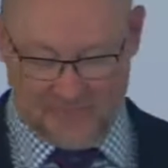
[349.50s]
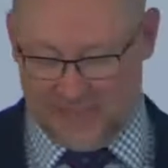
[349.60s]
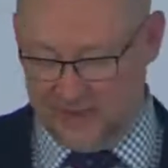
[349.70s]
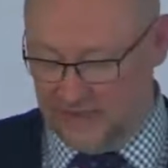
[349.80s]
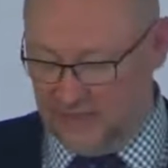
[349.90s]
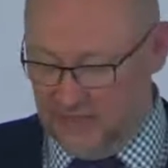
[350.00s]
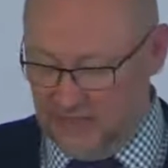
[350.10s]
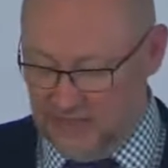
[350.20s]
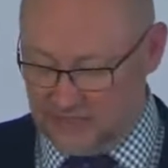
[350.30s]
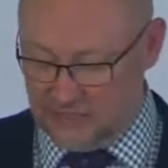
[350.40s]
Hannah
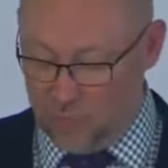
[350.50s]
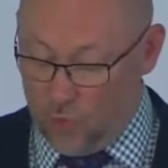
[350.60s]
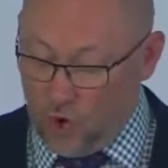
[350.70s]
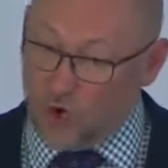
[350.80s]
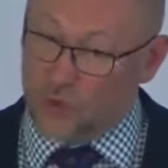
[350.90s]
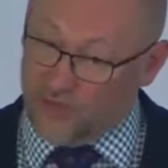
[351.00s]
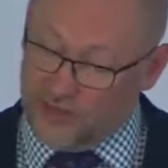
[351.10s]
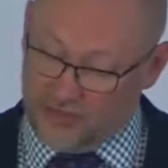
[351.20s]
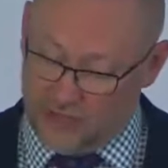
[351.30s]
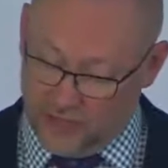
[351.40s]
is an
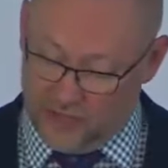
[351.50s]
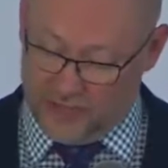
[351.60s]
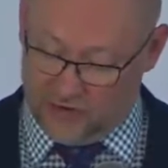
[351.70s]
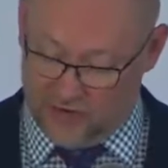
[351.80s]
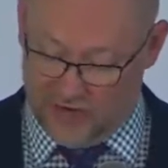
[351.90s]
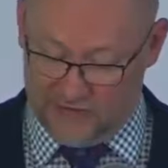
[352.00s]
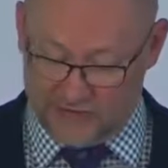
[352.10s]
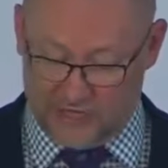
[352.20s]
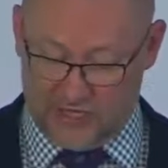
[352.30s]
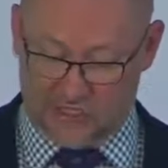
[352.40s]
award-winning early career
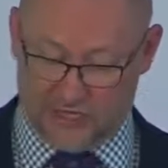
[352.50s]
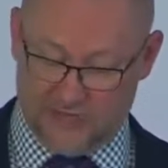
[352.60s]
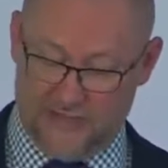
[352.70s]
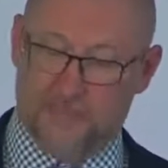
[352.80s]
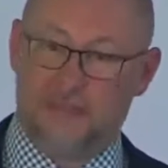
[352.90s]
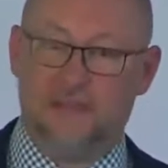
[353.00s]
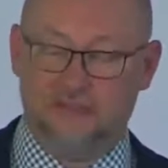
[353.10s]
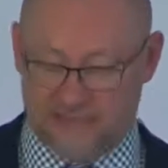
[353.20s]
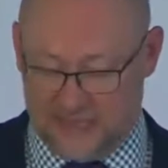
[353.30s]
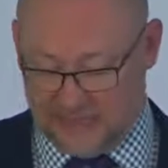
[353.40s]
researcher
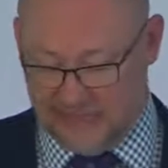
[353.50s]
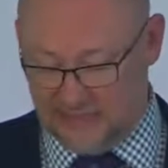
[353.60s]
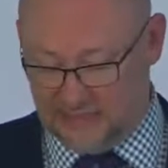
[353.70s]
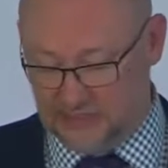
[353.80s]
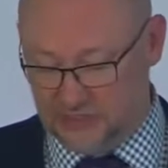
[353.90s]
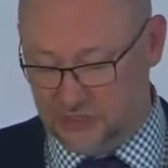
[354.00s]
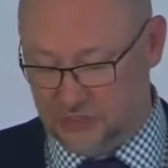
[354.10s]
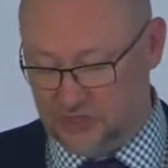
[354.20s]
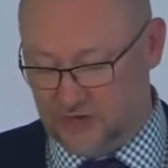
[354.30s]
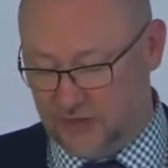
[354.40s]
dedicated to
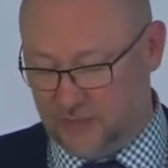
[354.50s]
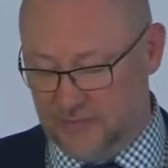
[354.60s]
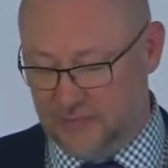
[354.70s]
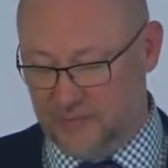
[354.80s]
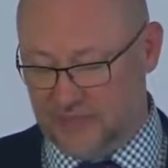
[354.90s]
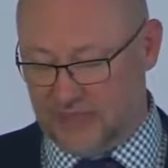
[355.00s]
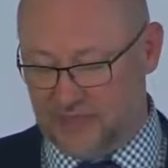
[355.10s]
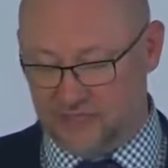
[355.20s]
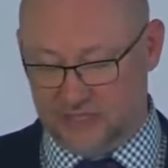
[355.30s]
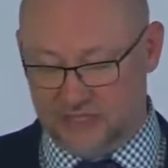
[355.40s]
ensuring people with
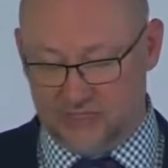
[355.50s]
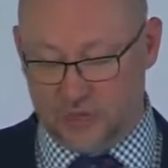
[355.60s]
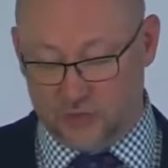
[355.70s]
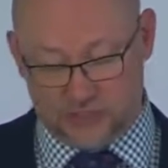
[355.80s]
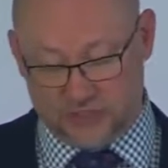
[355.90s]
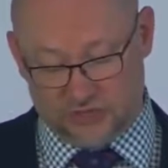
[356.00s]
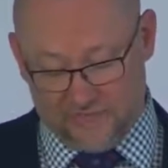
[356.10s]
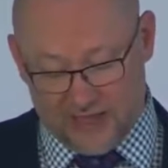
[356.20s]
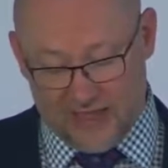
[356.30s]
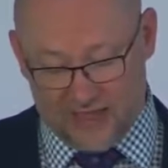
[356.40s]
cancer don't just
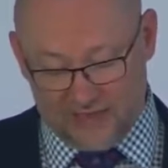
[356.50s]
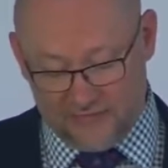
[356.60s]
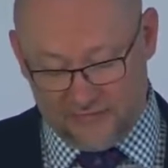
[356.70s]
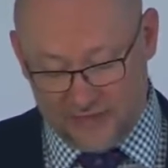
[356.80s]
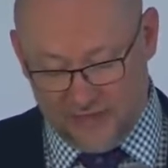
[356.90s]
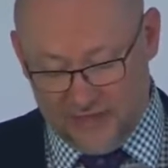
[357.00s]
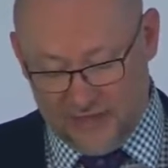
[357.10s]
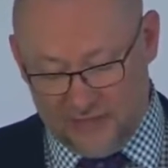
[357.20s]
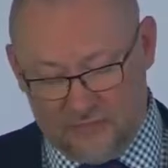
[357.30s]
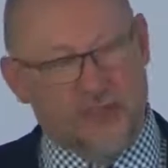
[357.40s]
survive,
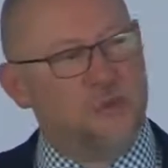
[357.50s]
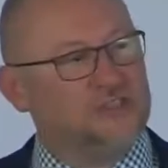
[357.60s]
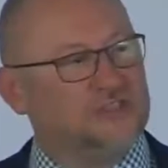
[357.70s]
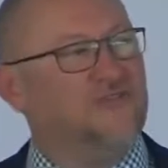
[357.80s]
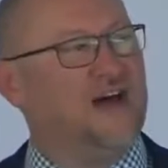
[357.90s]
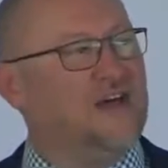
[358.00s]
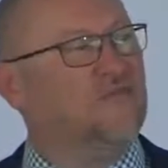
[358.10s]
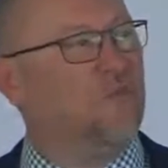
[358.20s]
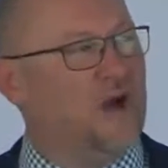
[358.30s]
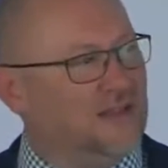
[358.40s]
but they will
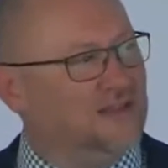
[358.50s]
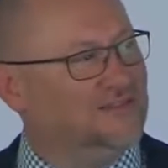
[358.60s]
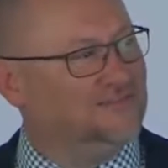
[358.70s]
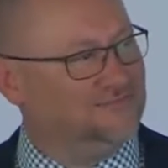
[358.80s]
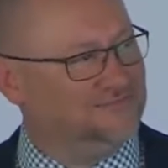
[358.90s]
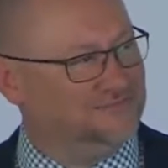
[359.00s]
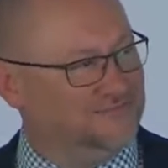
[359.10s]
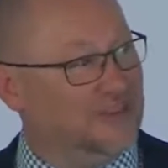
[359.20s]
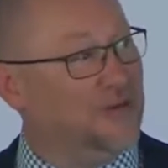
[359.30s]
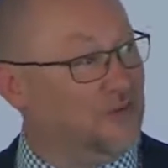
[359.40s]
survive well,
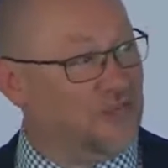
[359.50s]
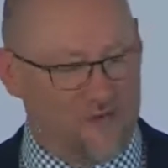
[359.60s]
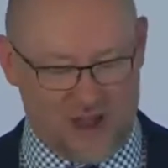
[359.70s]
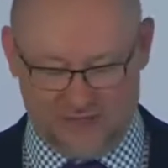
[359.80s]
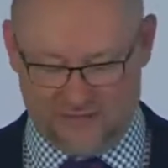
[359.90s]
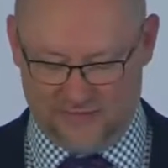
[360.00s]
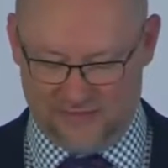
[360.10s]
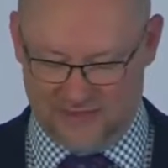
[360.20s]
that they will thrive.